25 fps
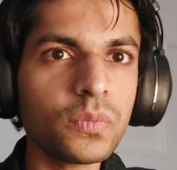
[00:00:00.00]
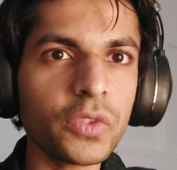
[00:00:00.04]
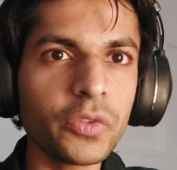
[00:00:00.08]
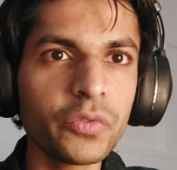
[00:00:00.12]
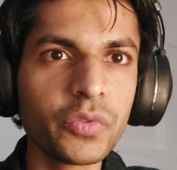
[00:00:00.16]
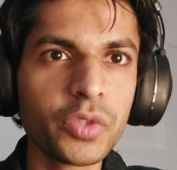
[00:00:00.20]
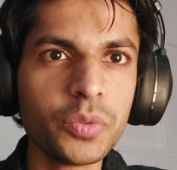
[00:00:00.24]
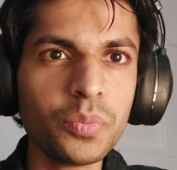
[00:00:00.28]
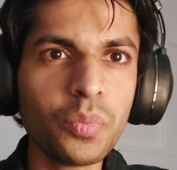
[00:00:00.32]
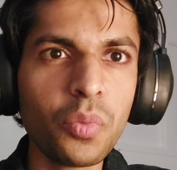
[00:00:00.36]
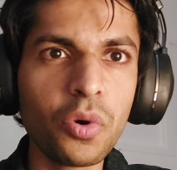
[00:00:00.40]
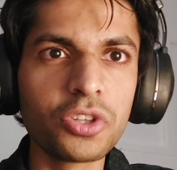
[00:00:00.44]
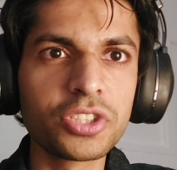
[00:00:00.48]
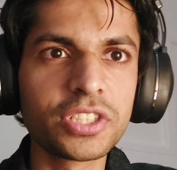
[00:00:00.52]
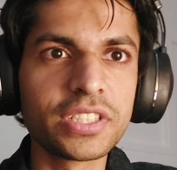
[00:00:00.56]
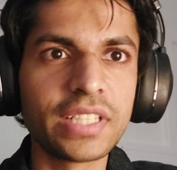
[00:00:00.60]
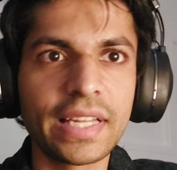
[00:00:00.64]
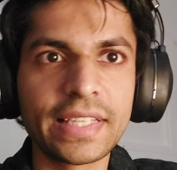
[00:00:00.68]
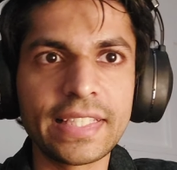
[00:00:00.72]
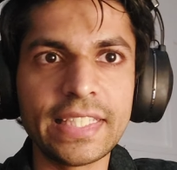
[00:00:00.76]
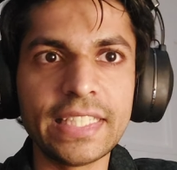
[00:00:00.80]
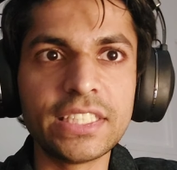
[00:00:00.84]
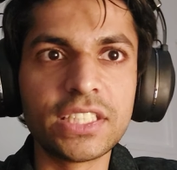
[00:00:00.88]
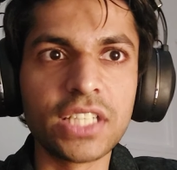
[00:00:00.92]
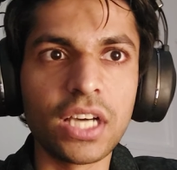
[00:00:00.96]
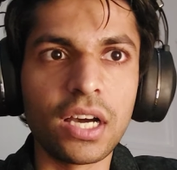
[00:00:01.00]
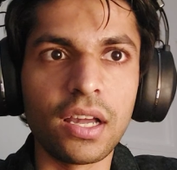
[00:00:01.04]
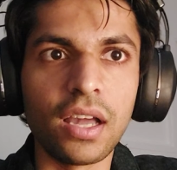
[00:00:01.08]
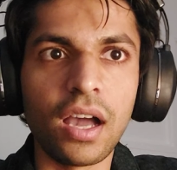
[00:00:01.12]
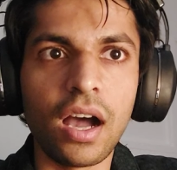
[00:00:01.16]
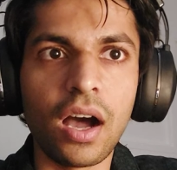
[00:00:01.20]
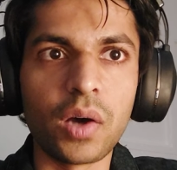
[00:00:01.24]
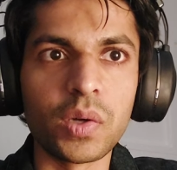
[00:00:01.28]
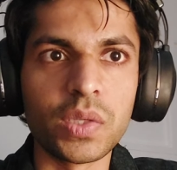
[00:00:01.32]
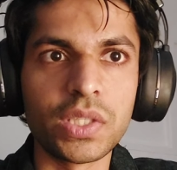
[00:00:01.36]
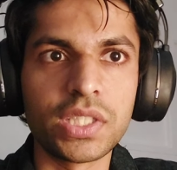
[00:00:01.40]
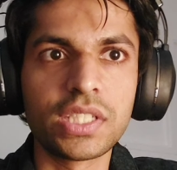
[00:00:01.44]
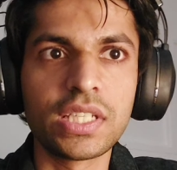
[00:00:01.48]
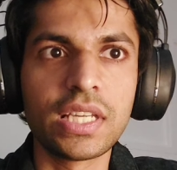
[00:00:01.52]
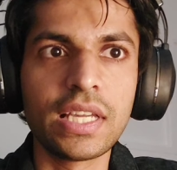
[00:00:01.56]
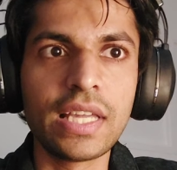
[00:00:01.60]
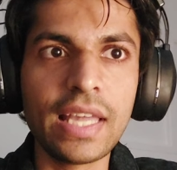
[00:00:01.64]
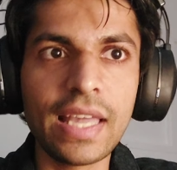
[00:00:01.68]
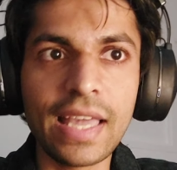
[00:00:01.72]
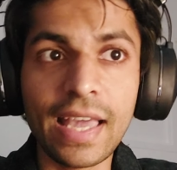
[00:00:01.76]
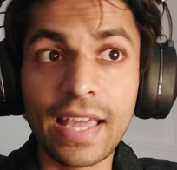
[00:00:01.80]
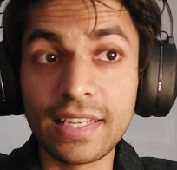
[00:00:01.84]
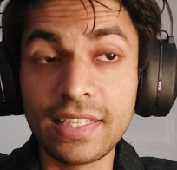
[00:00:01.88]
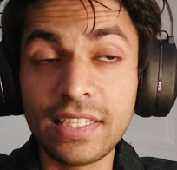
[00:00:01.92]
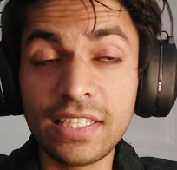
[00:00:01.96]
would most likely die out,
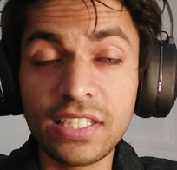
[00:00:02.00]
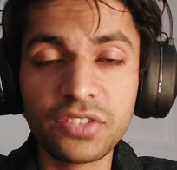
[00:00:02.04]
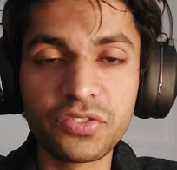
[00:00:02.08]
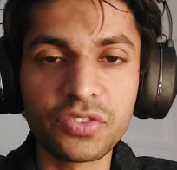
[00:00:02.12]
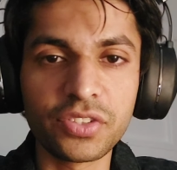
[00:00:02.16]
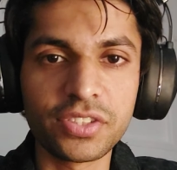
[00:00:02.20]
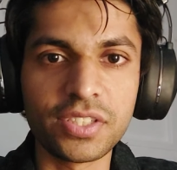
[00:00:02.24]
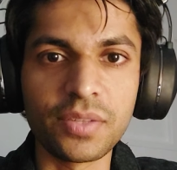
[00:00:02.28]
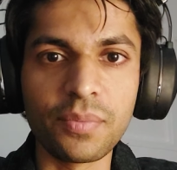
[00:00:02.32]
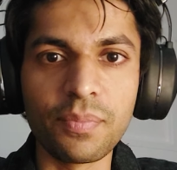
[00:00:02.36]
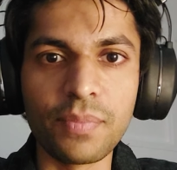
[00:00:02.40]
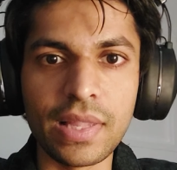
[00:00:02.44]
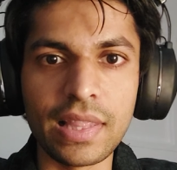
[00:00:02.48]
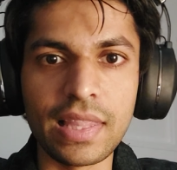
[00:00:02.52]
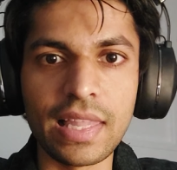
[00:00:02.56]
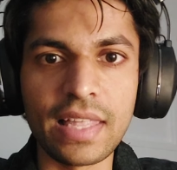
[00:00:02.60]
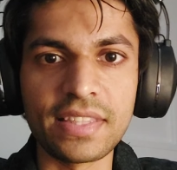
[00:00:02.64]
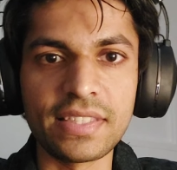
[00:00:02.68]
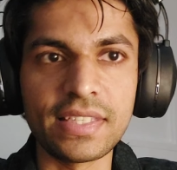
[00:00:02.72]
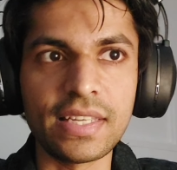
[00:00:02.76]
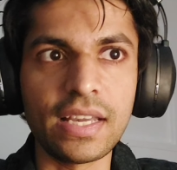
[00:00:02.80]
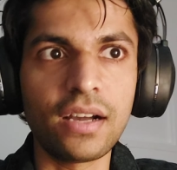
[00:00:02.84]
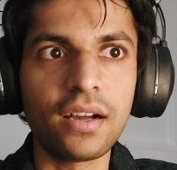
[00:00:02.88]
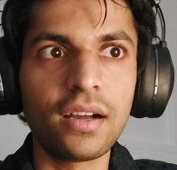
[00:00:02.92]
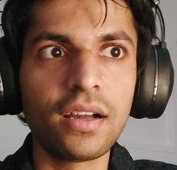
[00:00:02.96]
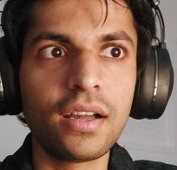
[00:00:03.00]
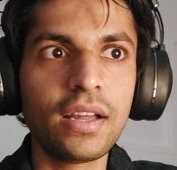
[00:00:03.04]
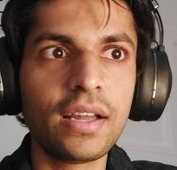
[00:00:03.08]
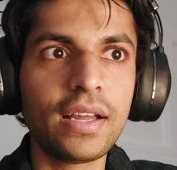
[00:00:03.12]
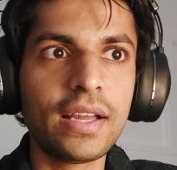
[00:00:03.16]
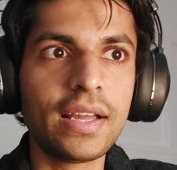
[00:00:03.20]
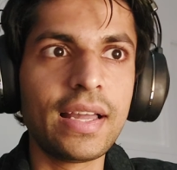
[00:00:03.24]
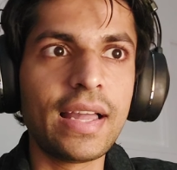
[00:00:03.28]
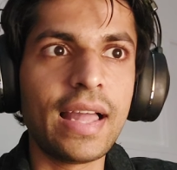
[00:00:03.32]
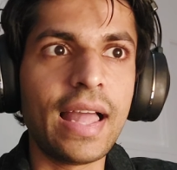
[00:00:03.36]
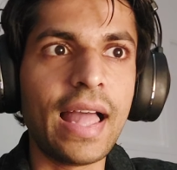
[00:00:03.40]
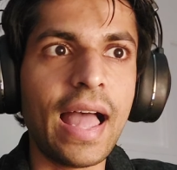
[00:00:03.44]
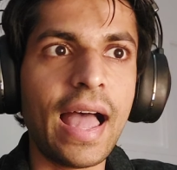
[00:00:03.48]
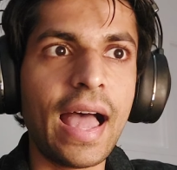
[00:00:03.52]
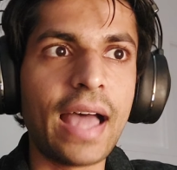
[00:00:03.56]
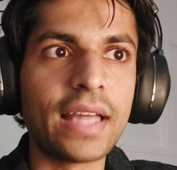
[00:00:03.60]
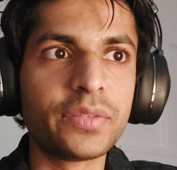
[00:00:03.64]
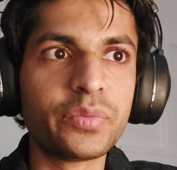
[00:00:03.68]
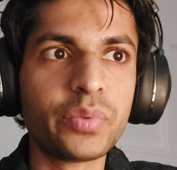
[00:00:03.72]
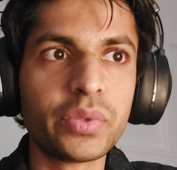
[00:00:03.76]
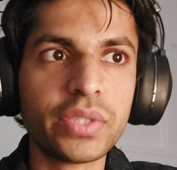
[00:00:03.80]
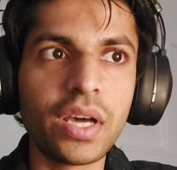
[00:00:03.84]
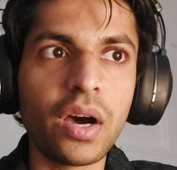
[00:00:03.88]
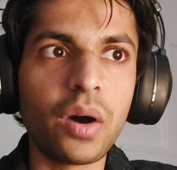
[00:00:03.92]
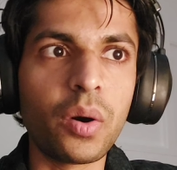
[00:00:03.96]
at least for some millennia, and
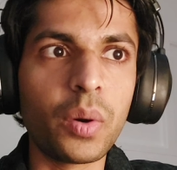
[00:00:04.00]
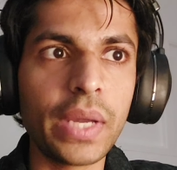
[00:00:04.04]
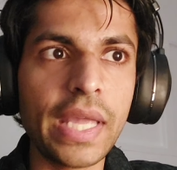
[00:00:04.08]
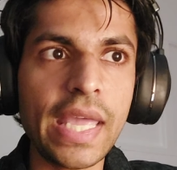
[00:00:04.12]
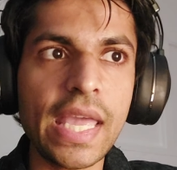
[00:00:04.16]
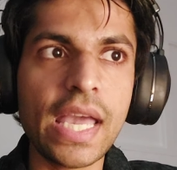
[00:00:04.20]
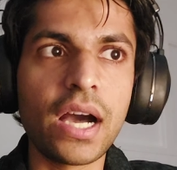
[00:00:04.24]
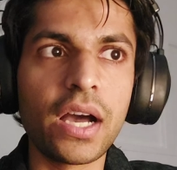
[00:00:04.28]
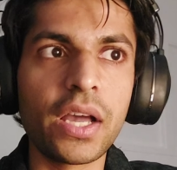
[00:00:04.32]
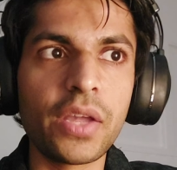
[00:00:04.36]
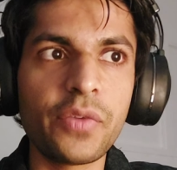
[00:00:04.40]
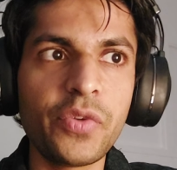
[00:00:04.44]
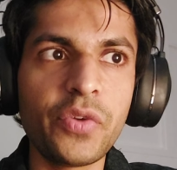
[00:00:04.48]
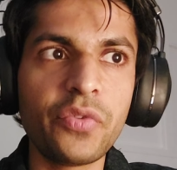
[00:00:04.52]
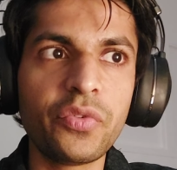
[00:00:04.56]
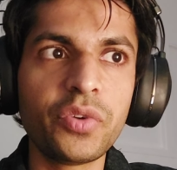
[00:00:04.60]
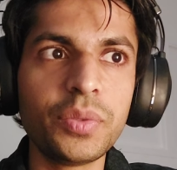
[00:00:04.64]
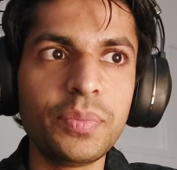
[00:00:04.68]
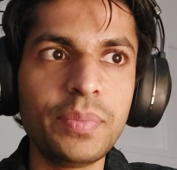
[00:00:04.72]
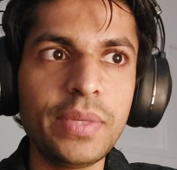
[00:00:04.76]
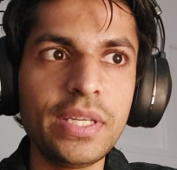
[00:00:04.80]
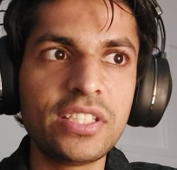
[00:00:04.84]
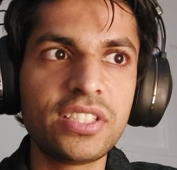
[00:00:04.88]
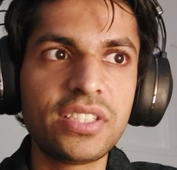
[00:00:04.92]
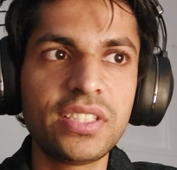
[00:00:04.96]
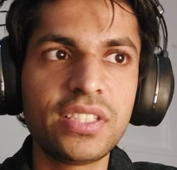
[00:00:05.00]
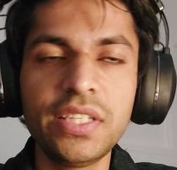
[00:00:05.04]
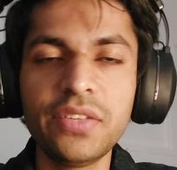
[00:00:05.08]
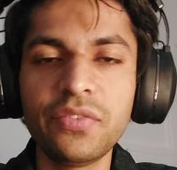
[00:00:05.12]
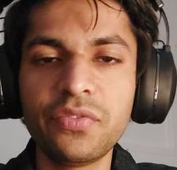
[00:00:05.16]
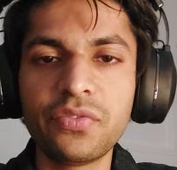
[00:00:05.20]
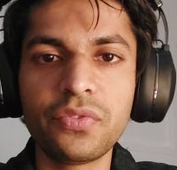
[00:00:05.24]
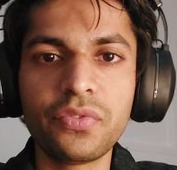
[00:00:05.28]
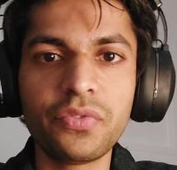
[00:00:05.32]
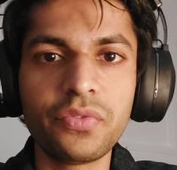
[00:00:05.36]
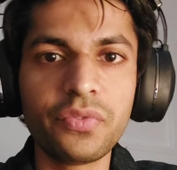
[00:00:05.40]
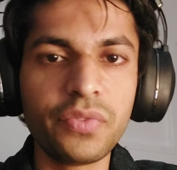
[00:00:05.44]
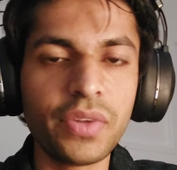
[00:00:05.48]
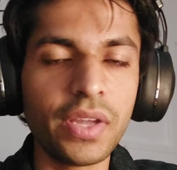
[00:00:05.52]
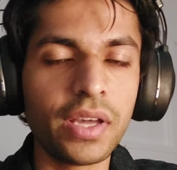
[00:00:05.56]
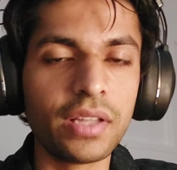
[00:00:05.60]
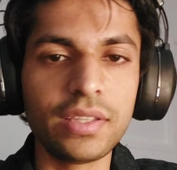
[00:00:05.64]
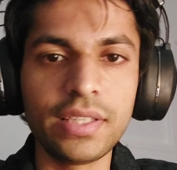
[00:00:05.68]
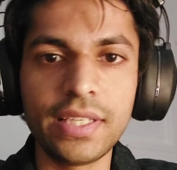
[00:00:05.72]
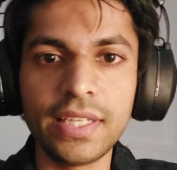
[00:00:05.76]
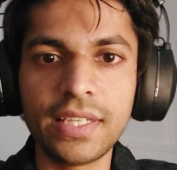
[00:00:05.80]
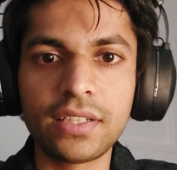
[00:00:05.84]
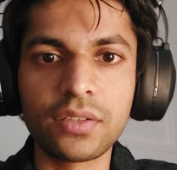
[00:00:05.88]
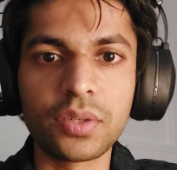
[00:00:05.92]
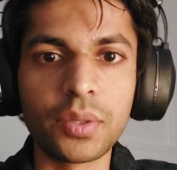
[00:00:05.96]
without AI we would be
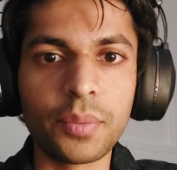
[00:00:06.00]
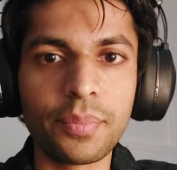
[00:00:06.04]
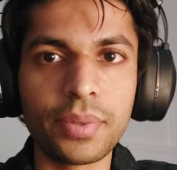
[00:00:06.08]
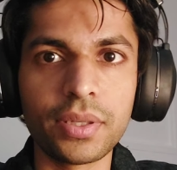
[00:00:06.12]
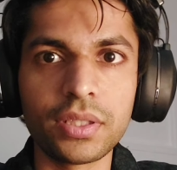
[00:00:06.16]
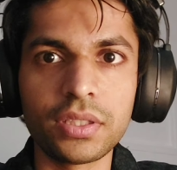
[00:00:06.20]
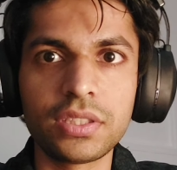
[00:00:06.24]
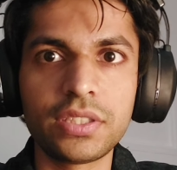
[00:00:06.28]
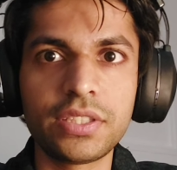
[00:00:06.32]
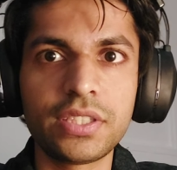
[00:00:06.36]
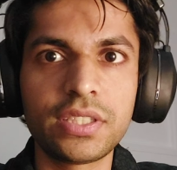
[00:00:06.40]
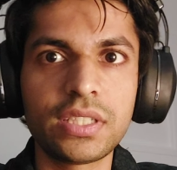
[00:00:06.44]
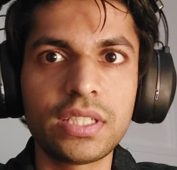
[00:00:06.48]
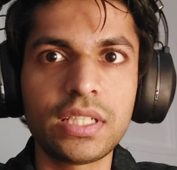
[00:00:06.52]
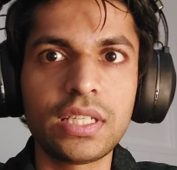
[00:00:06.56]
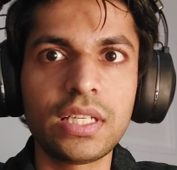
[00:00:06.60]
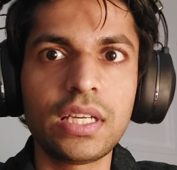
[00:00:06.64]
severely crippled.